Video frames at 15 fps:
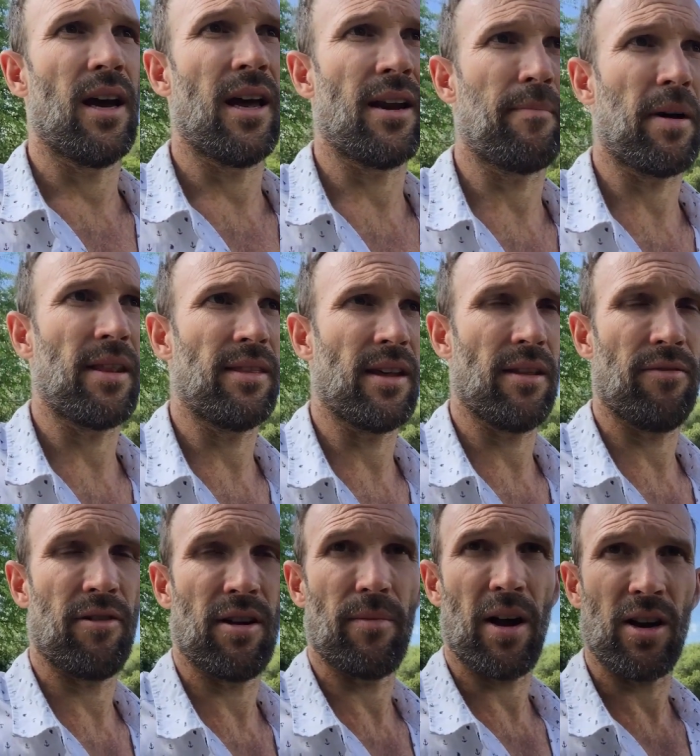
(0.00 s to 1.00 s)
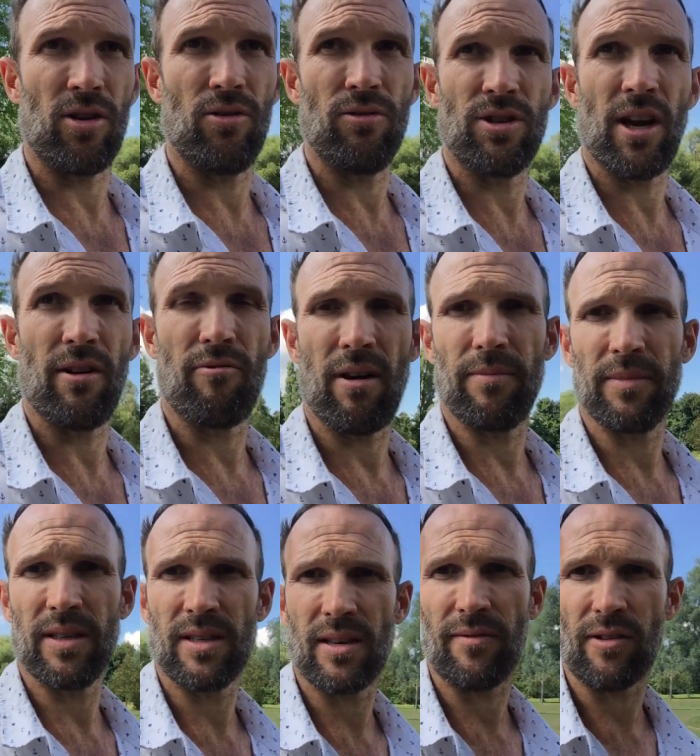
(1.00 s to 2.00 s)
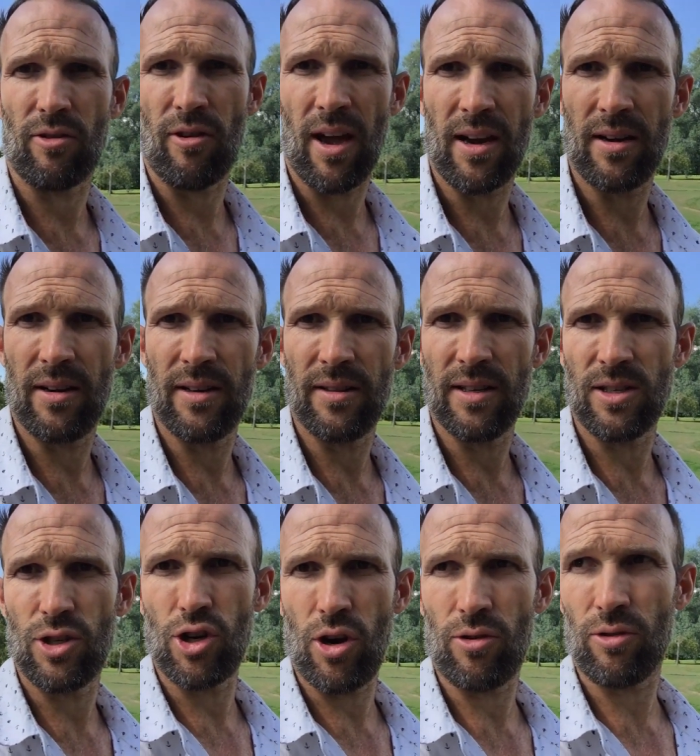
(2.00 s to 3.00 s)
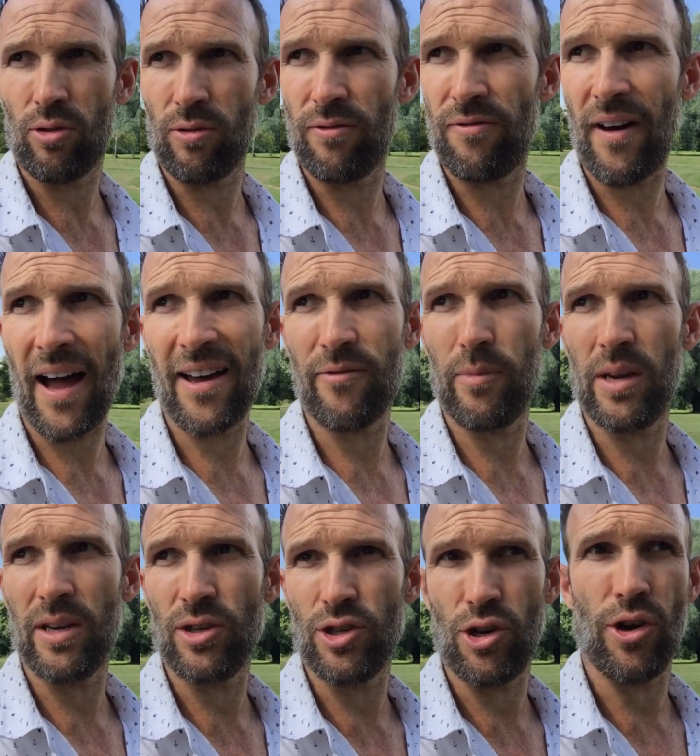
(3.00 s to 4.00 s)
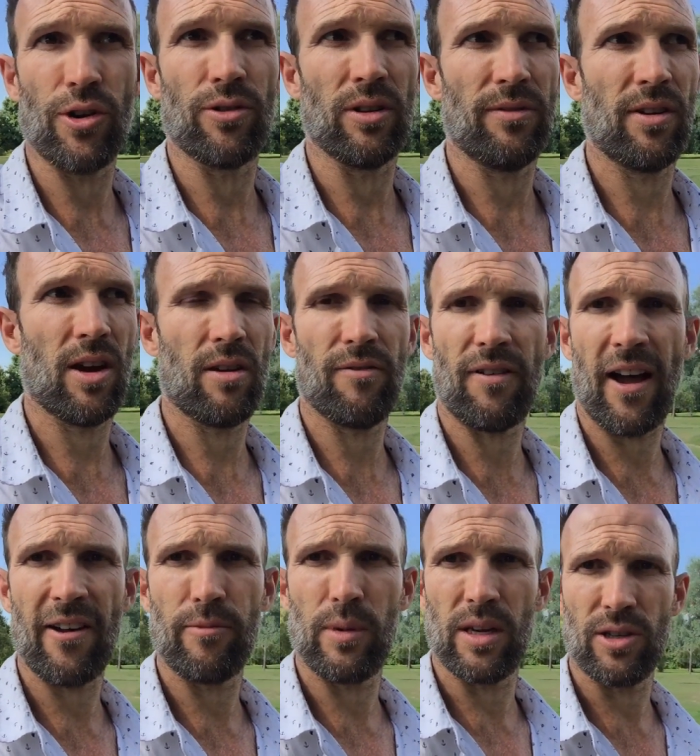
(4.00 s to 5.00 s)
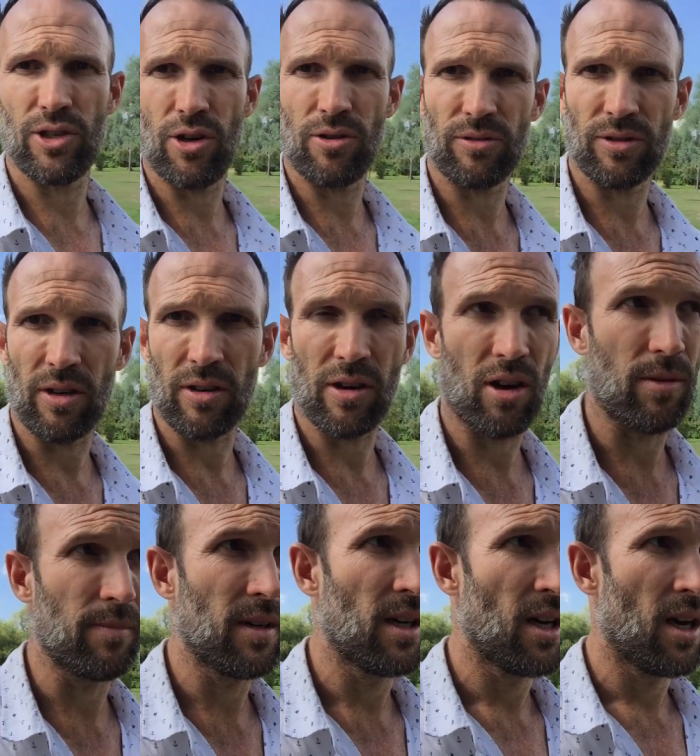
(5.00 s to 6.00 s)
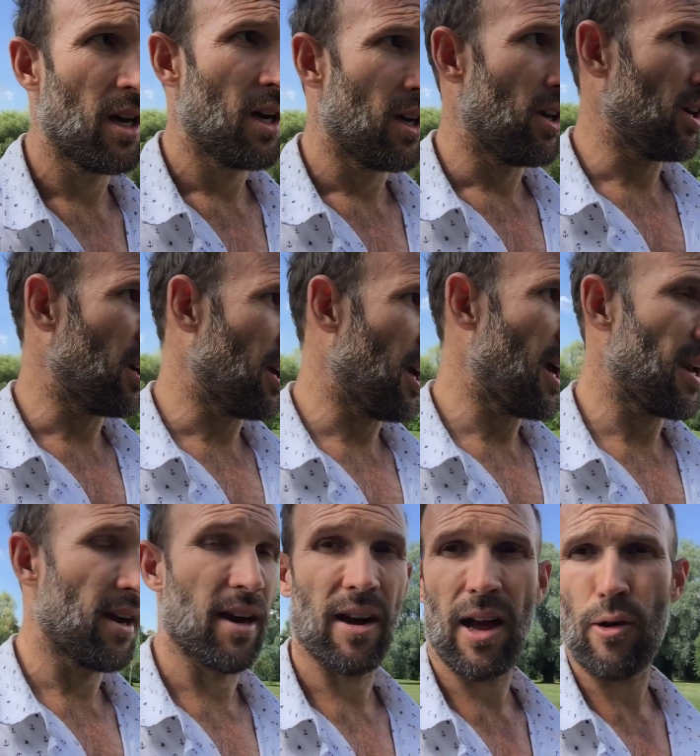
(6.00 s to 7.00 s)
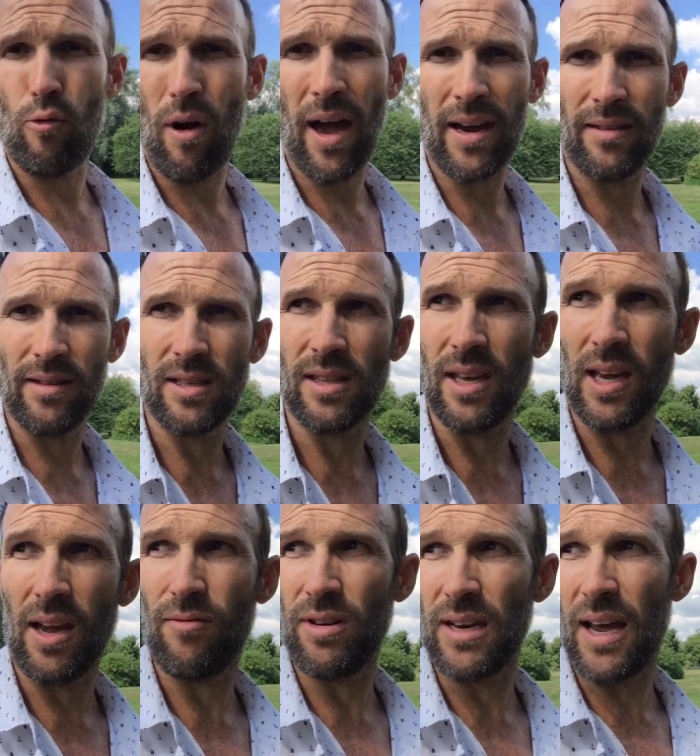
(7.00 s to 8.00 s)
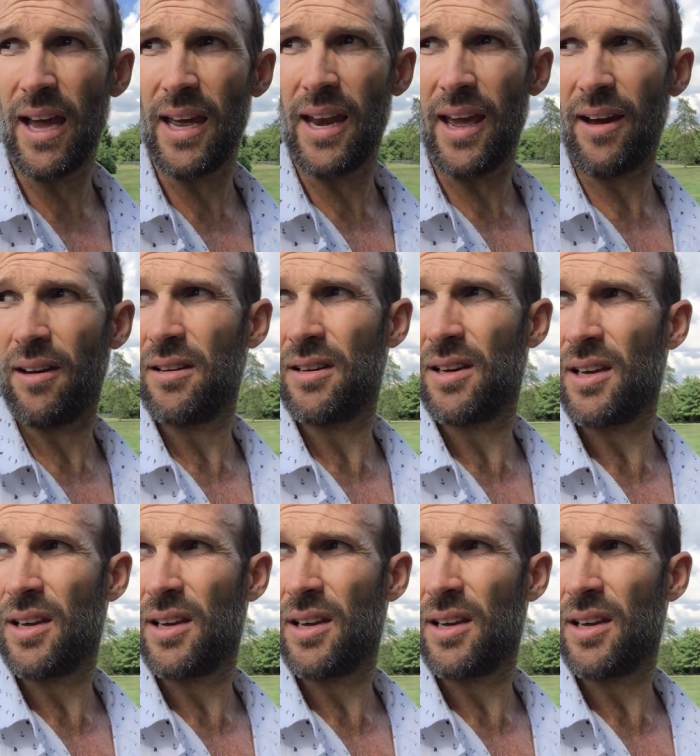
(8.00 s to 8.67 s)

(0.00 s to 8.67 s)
and another friend of mine, U J Ramdas, have created a, this journal called Five Minute Journal. If you go to five minute journal dot com, you can get it. And I write in this thing every day now.